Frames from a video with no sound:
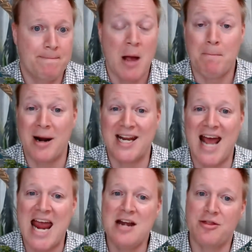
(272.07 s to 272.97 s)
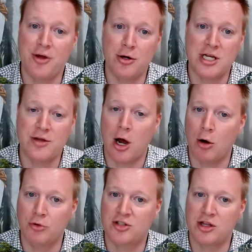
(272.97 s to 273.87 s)
but at 8:30, the
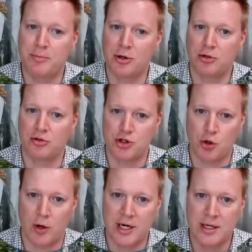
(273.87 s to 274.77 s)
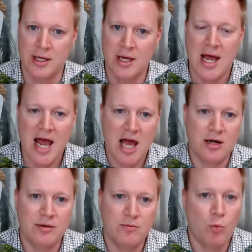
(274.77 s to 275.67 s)
host and the producer join,
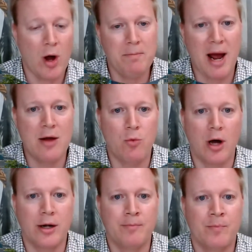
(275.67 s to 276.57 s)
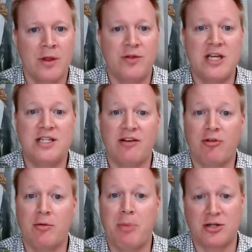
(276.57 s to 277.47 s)
and one by one, the
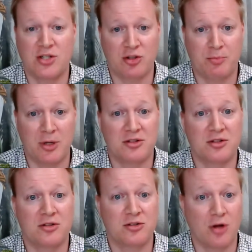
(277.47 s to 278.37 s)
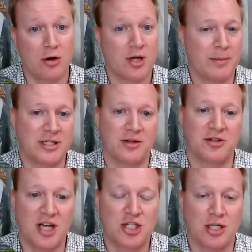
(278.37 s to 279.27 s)
different participants start coming to the
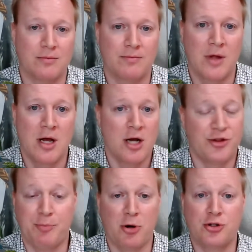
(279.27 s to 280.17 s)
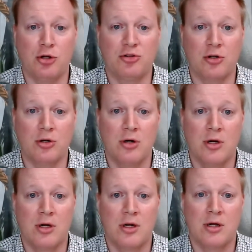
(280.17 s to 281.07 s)
session. The producer
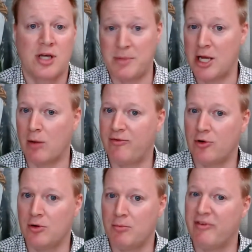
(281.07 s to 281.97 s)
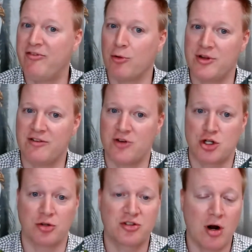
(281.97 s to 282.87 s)
can be helpful before the official
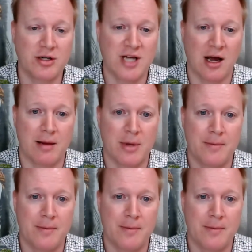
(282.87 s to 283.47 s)
start time.